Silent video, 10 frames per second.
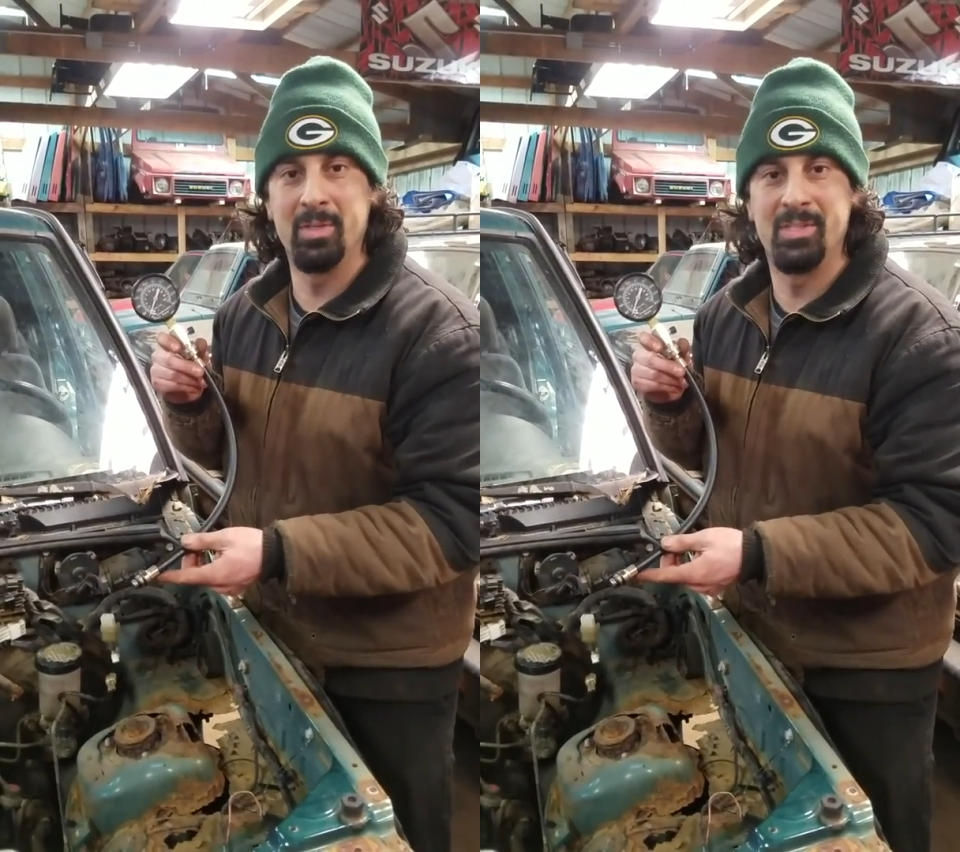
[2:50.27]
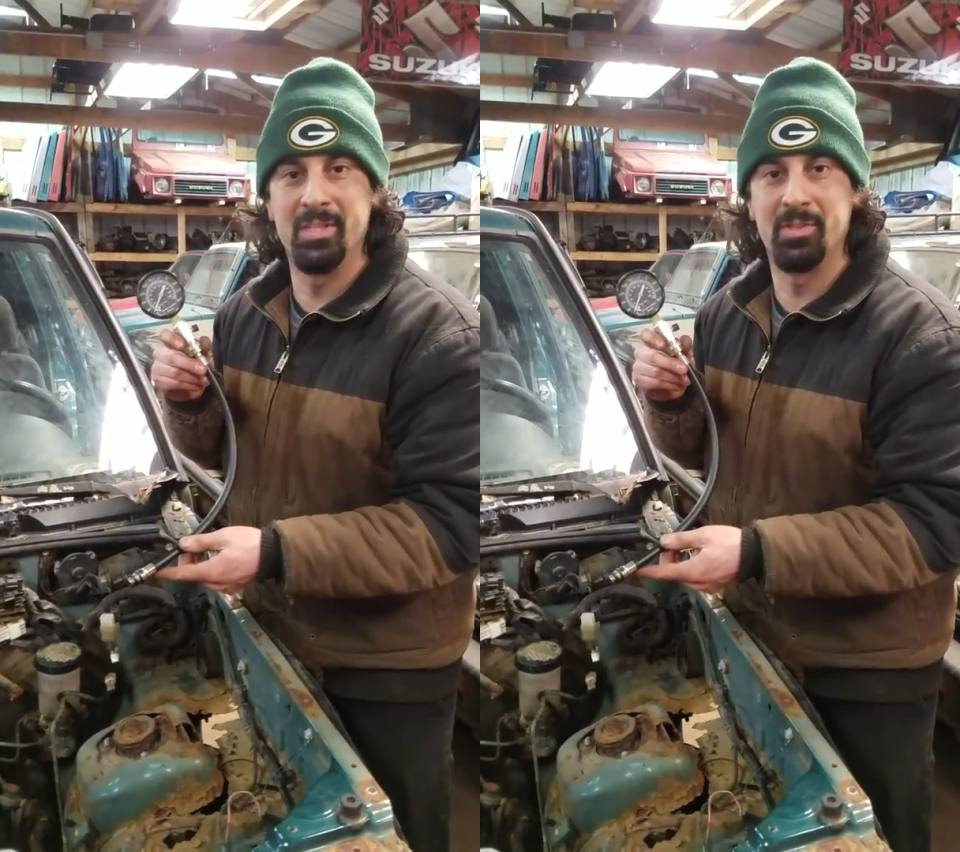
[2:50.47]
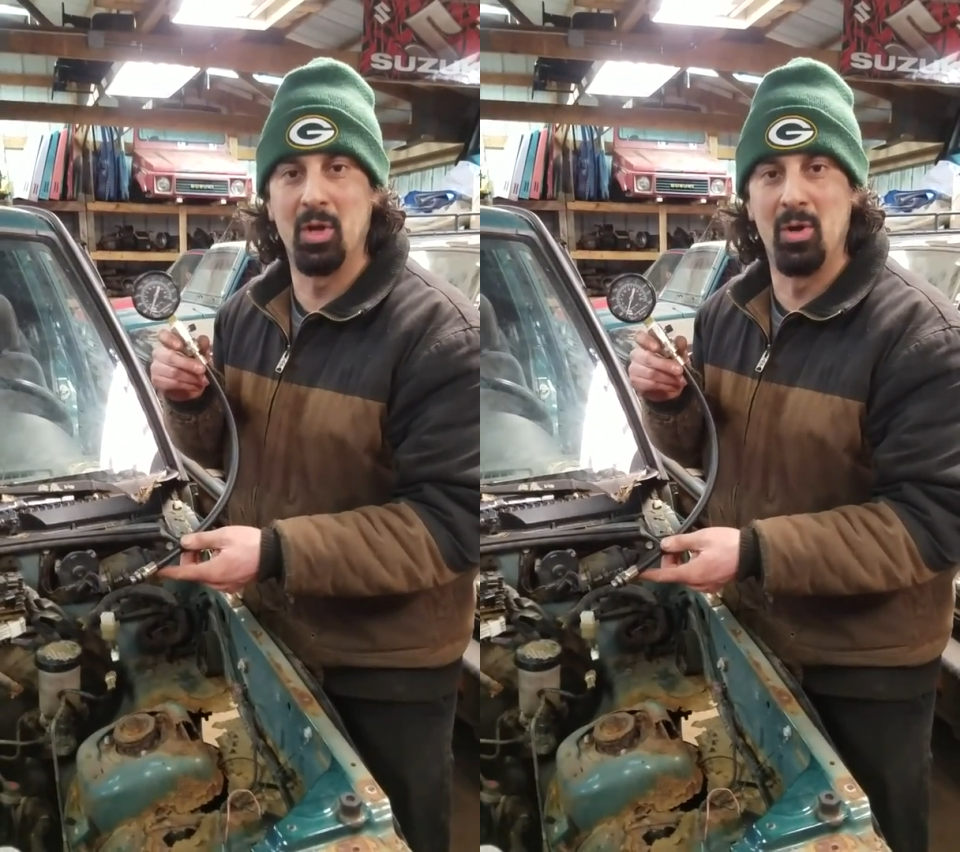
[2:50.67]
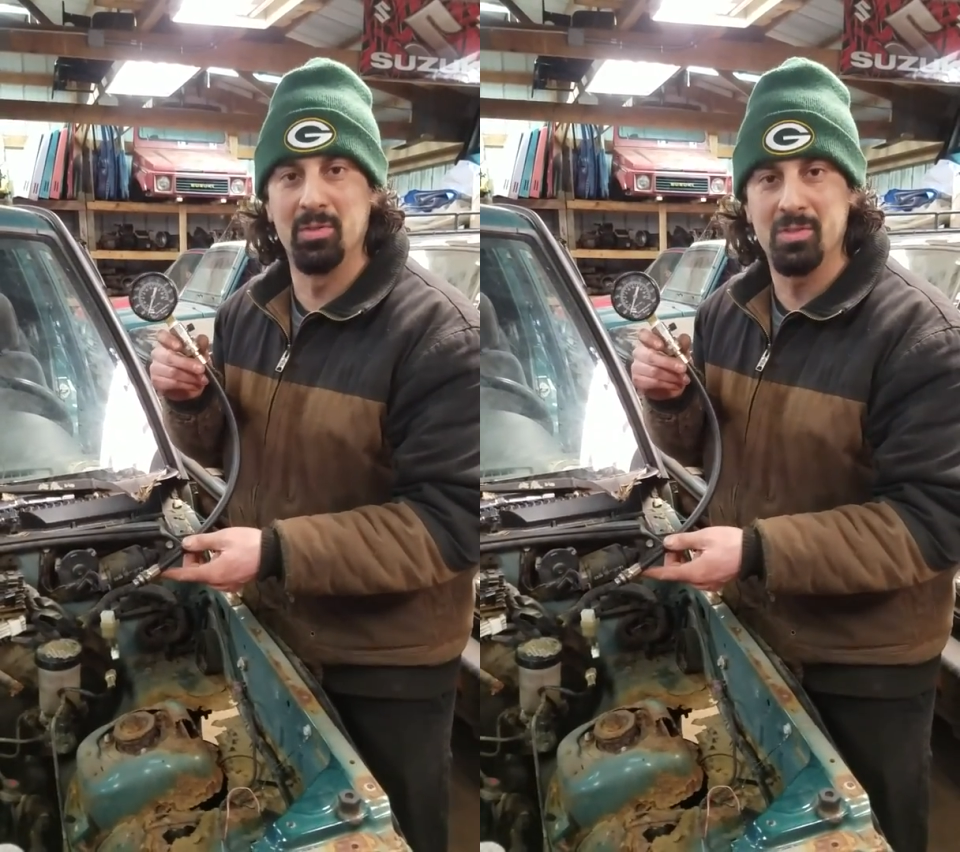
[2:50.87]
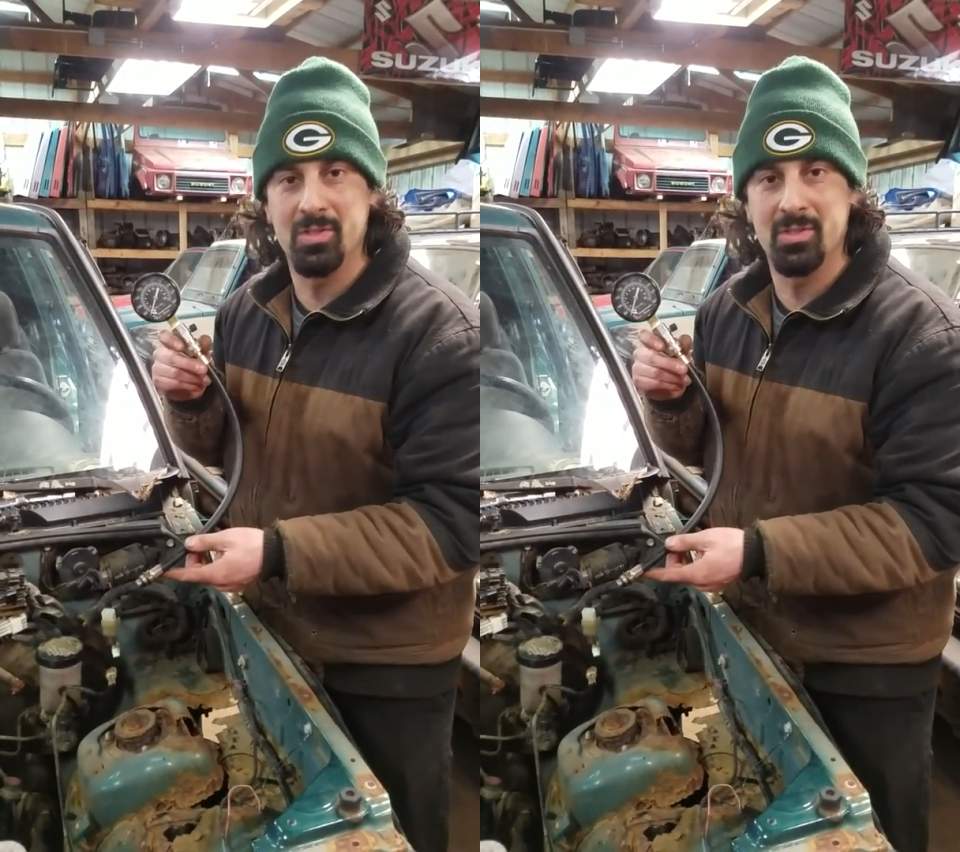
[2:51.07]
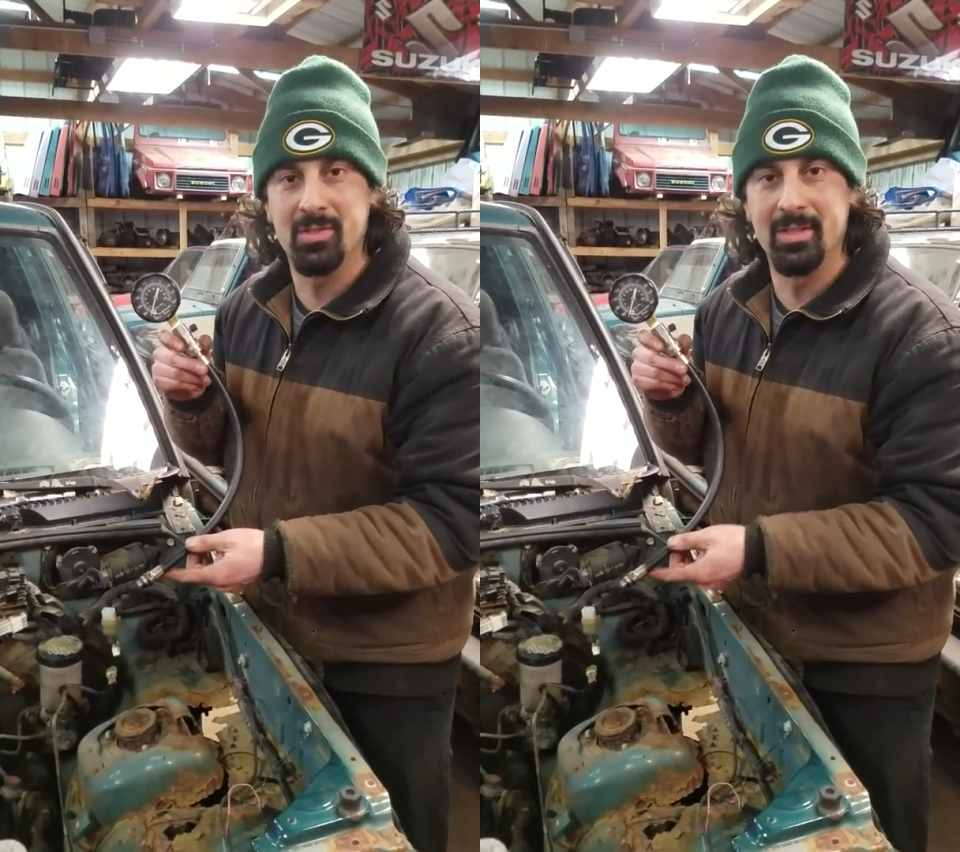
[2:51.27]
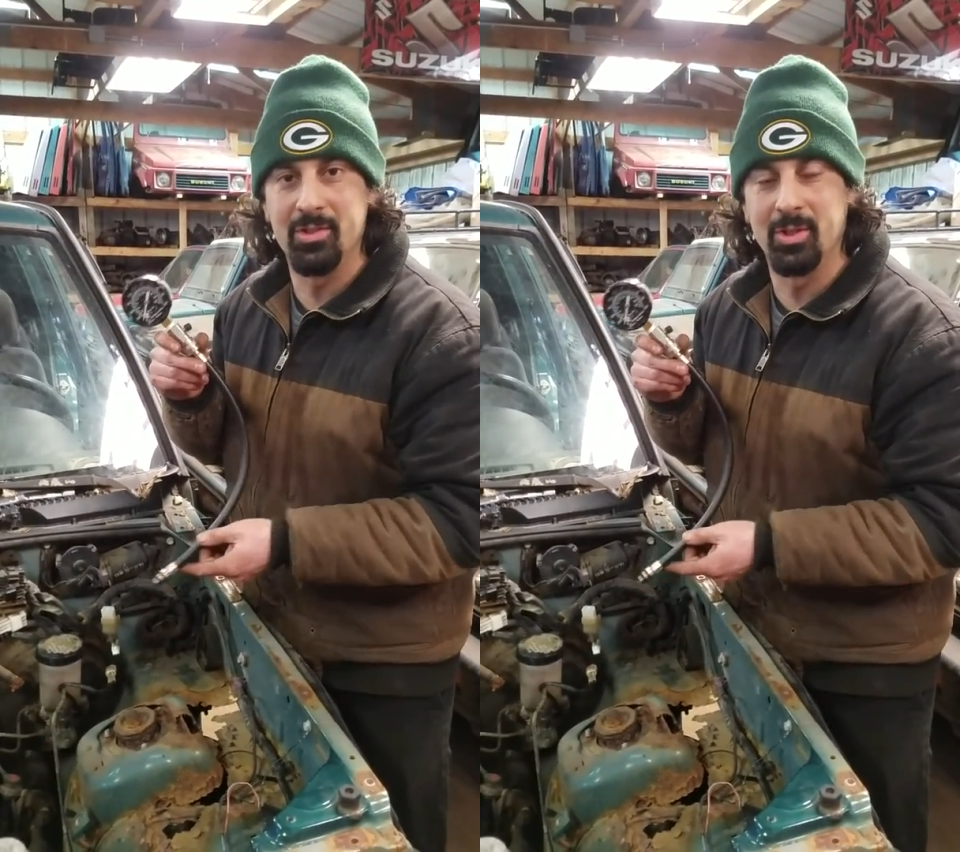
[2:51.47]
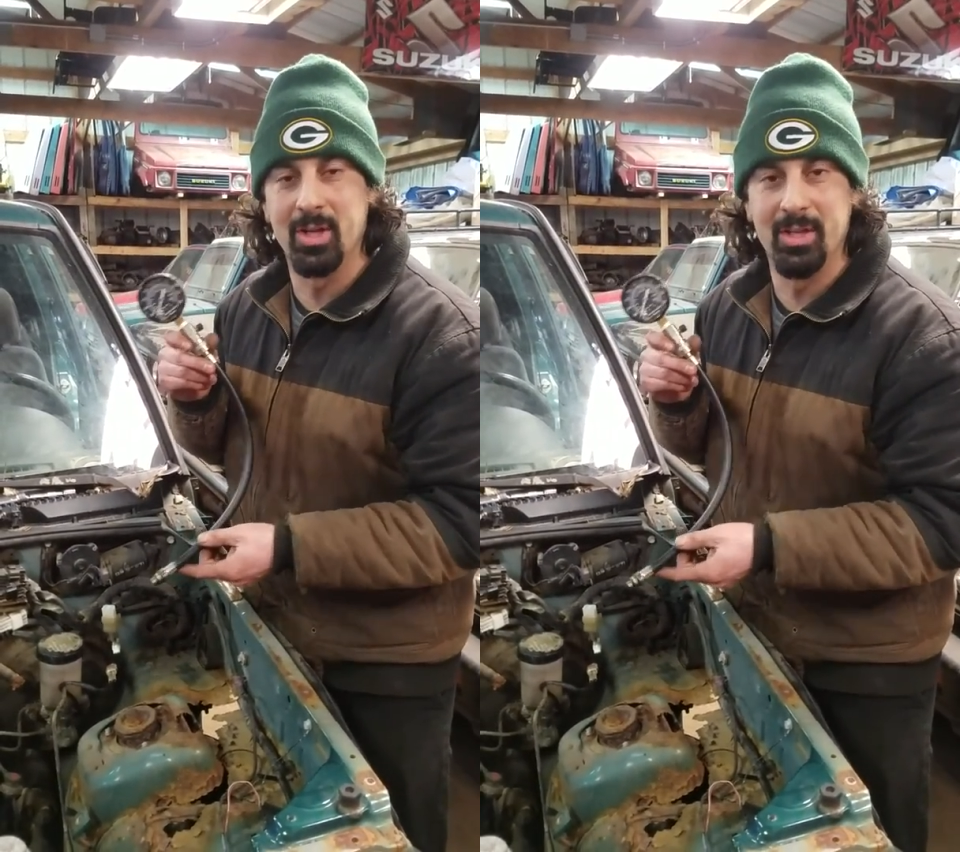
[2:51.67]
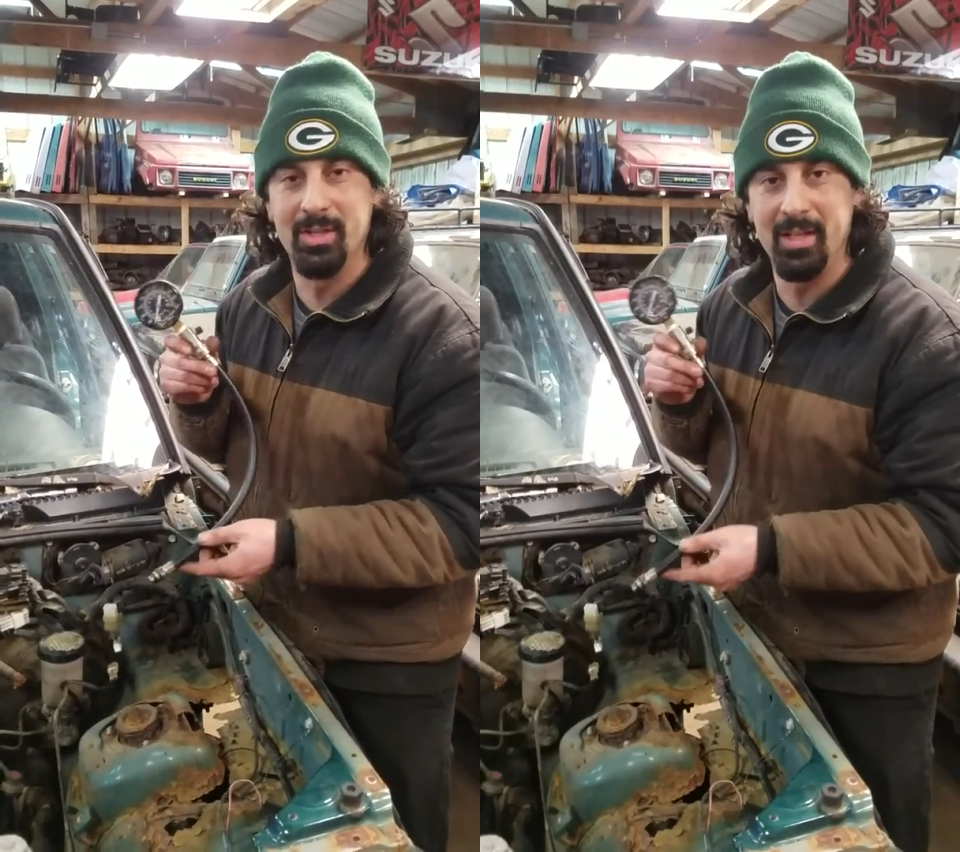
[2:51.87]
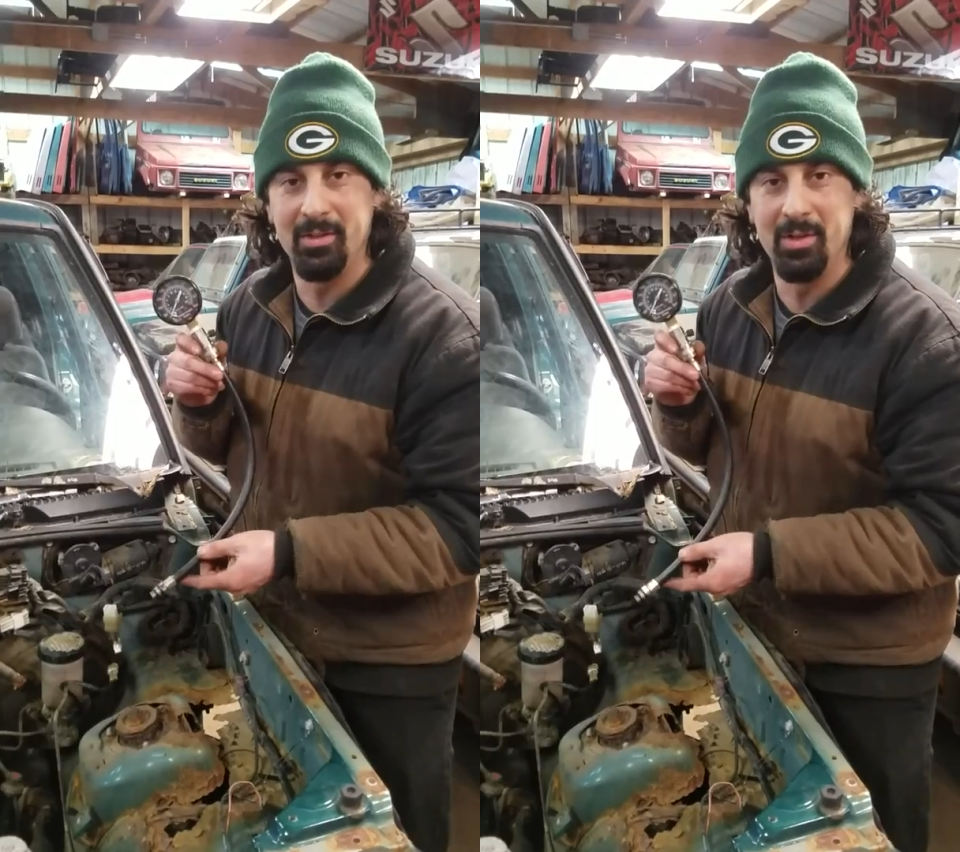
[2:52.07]
resistance that you're gonna
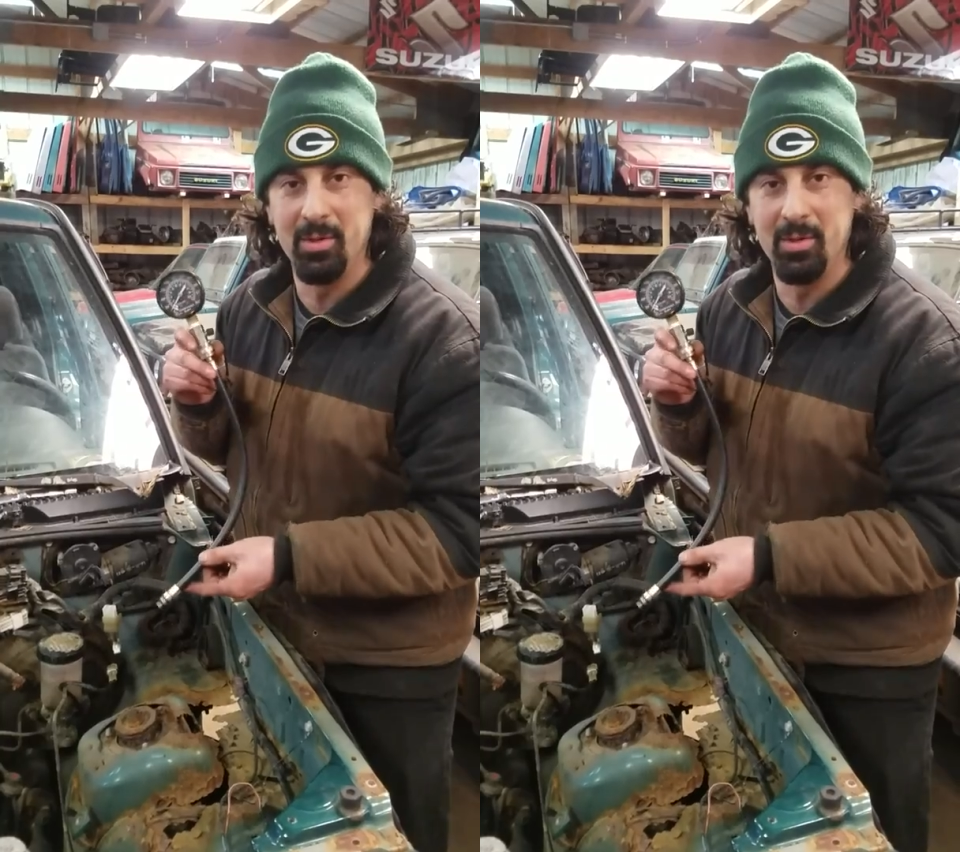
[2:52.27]
need to